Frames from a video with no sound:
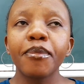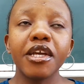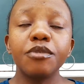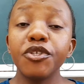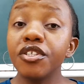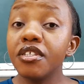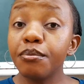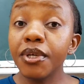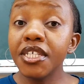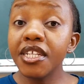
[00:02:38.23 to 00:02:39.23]
especially the
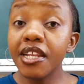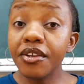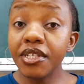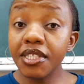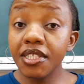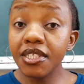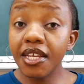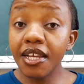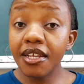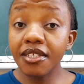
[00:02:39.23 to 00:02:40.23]
police clearance
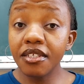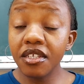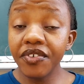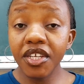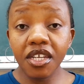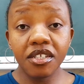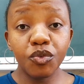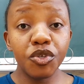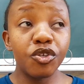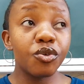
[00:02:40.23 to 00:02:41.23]
uh, certificate.
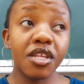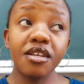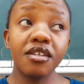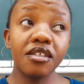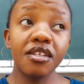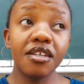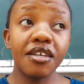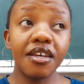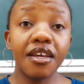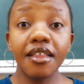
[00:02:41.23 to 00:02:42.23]
We know that
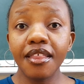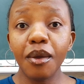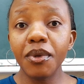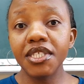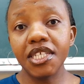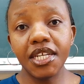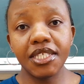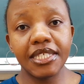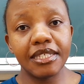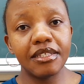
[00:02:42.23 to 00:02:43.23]
uh, that one
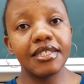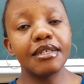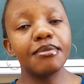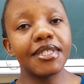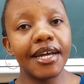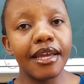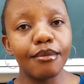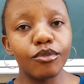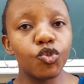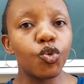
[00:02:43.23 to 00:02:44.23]
takes some
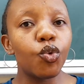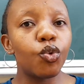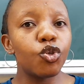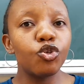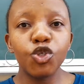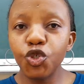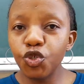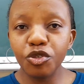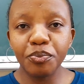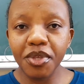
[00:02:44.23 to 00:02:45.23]
time. So you
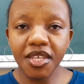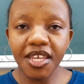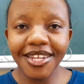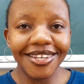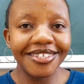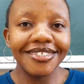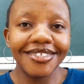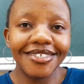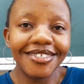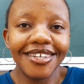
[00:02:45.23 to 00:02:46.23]
should be at
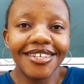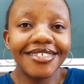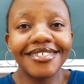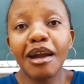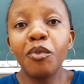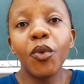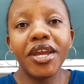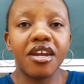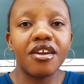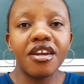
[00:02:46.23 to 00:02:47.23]
least
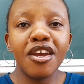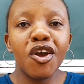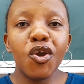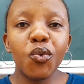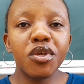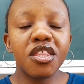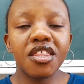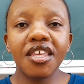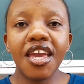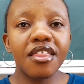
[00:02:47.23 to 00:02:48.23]
somewhere
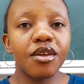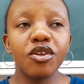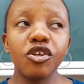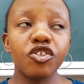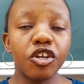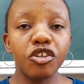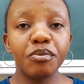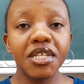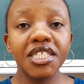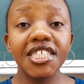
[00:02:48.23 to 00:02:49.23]
with gathering your
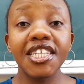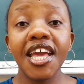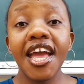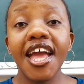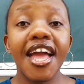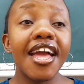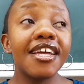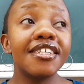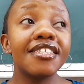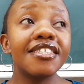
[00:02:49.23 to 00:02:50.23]
documents.
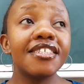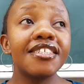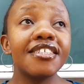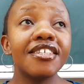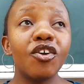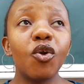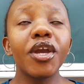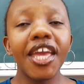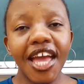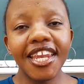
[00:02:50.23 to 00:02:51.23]
And
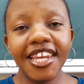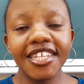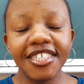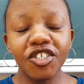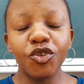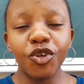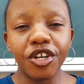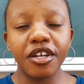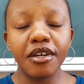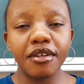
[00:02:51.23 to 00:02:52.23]
okay, unless
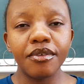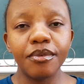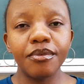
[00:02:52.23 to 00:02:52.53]
you're